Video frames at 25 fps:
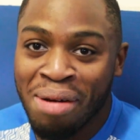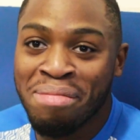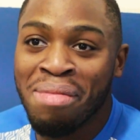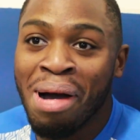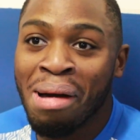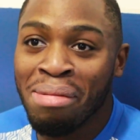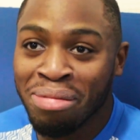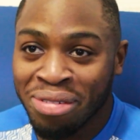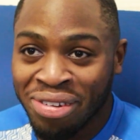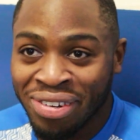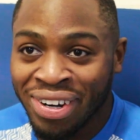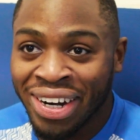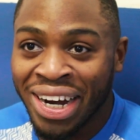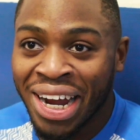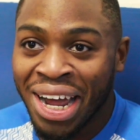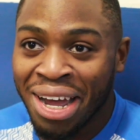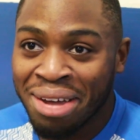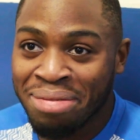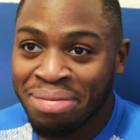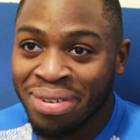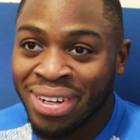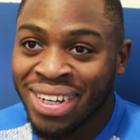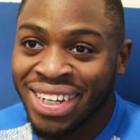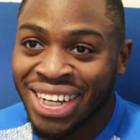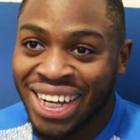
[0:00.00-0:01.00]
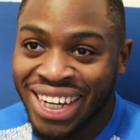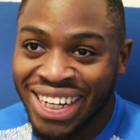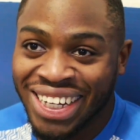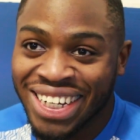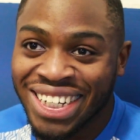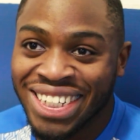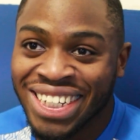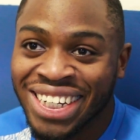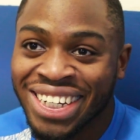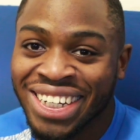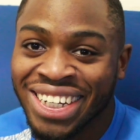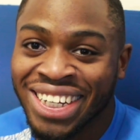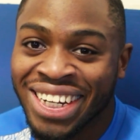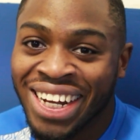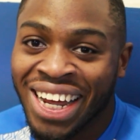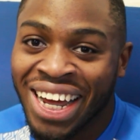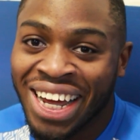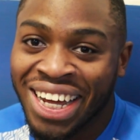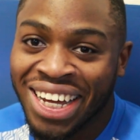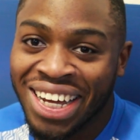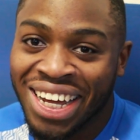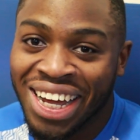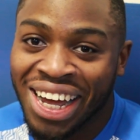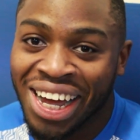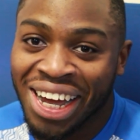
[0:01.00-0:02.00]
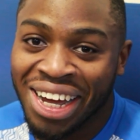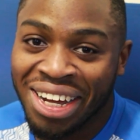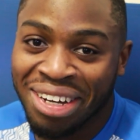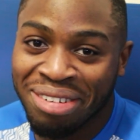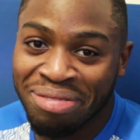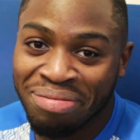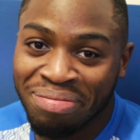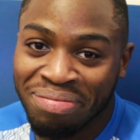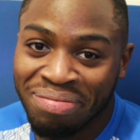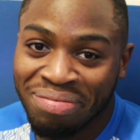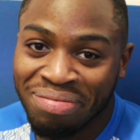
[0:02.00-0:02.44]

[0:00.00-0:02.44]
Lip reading: My mum's very happy, I can tell you that.